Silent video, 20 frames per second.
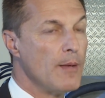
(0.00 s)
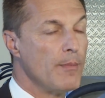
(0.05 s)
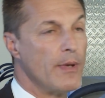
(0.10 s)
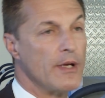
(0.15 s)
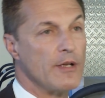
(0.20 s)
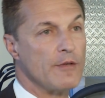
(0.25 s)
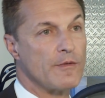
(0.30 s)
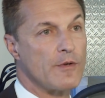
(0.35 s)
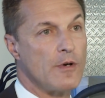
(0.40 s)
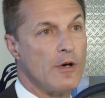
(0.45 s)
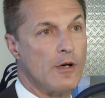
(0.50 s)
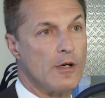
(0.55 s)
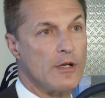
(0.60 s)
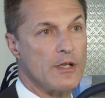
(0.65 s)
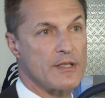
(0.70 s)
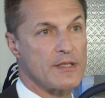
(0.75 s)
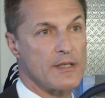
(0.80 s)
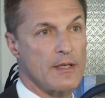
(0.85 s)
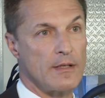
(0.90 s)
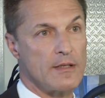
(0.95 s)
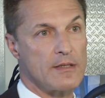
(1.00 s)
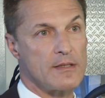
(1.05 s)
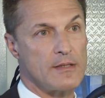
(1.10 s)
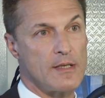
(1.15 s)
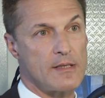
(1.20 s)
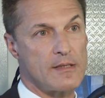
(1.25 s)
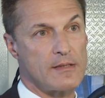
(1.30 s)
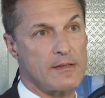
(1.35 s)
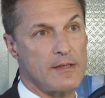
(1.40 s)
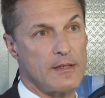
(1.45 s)
But of course, it is
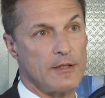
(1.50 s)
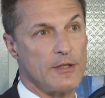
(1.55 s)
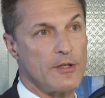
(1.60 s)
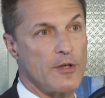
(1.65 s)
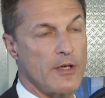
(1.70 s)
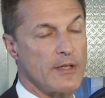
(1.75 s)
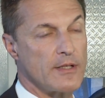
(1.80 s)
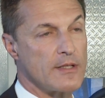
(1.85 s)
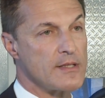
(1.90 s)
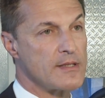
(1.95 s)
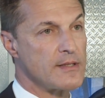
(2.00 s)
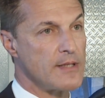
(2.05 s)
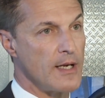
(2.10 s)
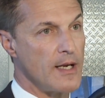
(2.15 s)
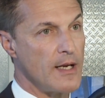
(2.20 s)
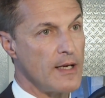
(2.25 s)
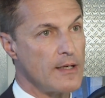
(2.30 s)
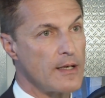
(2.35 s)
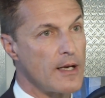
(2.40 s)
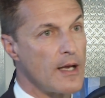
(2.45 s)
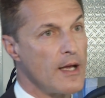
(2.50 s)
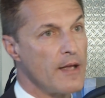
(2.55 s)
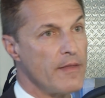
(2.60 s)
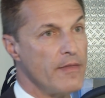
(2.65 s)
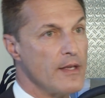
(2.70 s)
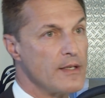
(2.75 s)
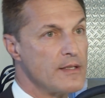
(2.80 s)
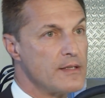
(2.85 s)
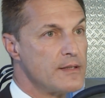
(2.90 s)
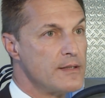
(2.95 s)
necessary to understand
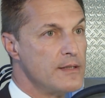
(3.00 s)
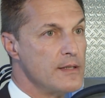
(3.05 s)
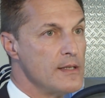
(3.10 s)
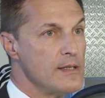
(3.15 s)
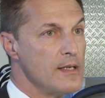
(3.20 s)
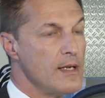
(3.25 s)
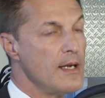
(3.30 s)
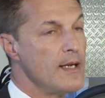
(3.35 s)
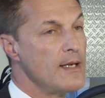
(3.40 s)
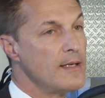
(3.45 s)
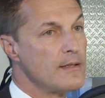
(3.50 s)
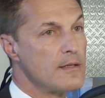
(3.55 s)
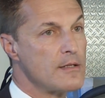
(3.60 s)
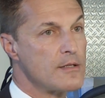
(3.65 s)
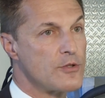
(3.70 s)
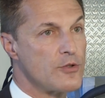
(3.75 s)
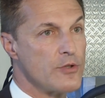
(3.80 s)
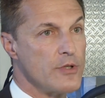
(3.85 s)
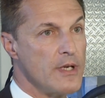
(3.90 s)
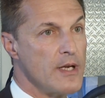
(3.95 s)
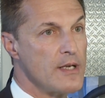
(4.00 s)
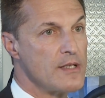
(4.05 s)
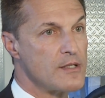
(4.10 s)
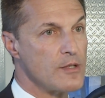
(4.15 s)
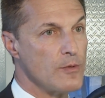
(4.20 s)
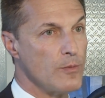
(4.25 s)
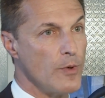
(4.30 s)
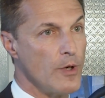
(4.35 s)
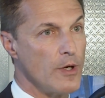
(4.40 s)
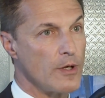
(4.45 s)
that still industry has
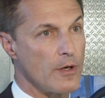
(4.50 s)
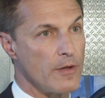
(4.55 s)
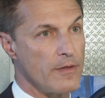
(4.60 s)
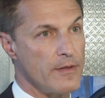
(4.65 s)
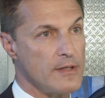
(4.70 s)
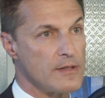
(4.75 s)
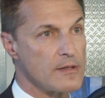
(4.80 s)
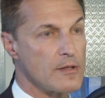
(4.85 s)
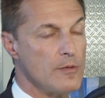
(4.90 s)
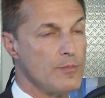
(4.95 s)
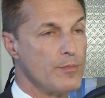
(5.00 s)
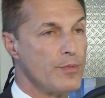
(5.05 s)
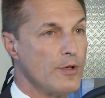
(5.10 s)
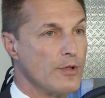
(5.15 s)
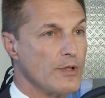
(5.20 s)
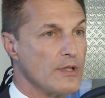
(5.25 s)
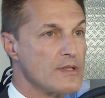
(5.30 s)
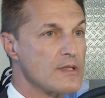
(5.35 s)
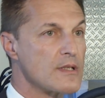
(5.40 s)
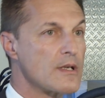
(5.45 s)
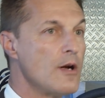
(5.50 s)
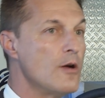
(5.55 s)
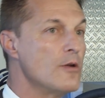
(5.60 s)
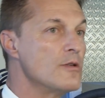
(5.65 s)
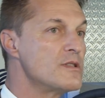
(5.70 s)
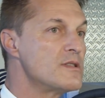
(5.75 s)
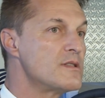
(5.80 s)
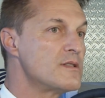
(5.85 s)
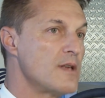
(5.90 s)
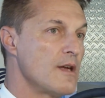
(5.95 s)
to work on these components.
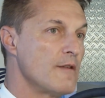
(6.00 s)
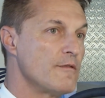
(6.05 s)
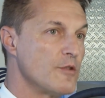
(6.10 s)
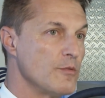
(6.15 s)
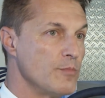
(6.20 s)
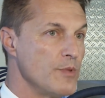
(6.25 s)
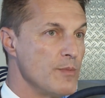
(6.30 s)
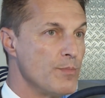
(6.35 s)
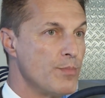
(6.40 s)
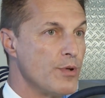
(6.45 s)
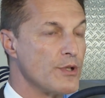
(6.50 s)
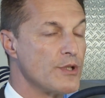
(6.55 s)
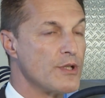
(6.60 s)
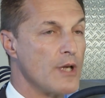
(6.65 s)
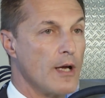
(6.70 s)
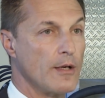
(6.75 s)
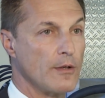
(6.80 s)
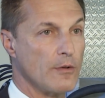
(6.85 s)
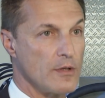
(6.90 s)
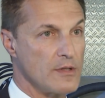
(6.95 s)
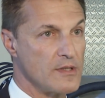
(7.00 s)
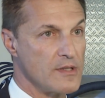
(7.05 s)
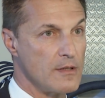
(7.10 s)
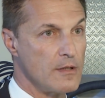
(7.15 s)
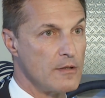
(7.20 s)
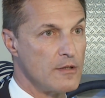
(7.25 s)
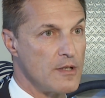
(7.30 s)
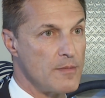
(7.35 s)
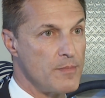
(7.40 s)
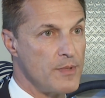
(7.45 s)
Costs have to be put down
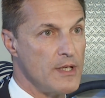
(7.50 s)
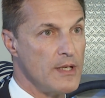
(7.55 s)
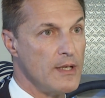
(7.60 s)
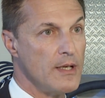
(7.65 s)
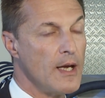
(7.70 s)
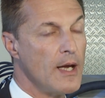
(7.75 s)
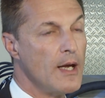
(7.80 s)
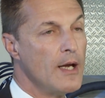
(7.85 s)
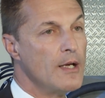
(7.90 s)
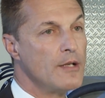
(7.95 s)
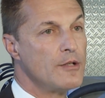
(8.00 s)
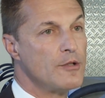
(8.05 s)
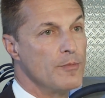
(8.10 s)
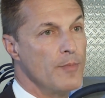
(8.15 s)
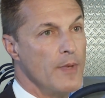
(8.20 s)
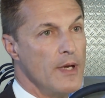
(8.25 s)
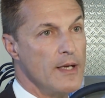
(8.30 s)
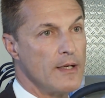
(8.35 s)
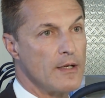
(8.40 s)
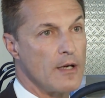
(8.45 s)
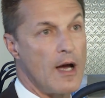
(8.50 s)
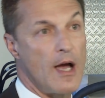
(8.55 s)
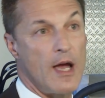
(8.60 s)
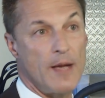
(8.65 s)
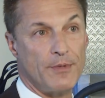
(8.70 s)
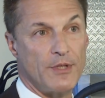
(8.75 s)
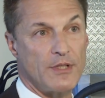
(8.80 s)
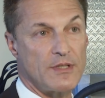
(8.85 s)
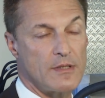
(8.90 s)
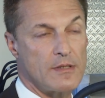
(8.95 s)
considerably to make a
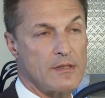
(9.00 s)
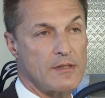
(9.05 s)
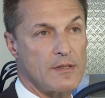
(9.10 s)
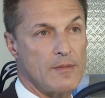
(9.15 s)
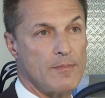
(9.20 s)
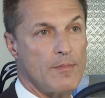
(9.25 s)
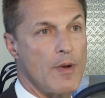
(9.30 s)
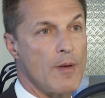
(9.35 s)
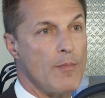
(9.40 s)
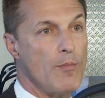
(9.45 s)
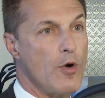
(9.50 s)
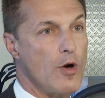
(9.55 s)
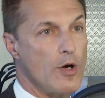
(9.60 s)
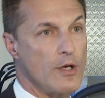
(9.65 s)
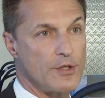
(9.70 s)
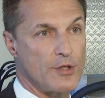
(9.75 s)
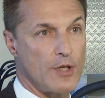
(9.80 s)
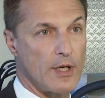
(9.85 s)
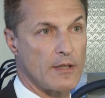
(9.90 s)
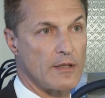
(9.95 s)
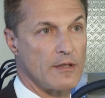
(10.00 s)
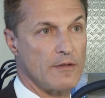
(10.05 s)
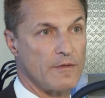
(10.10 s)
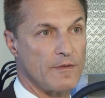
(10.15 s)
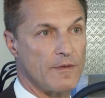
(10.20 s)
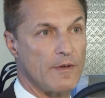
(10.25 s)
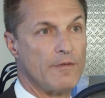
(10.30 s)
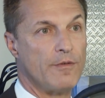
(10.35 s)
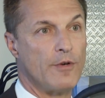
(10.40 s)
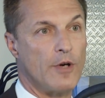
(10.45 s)
hybrid system more
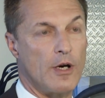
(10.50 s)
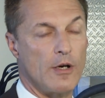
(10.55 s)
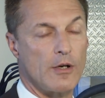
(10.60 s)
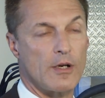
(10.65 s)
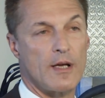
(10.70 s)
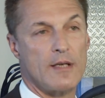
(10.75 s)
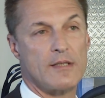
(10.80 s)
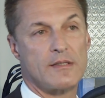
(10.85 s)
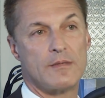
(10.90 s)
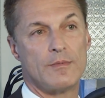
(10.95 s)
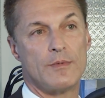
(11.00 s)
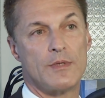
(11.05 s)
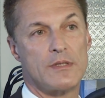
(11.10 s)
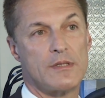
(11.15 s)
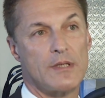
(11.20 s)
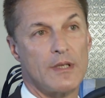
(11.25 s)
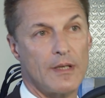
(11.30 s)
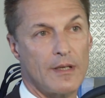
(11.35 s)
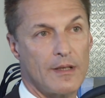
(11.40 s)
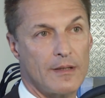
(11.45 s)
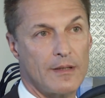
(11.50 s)
attractive for our customers.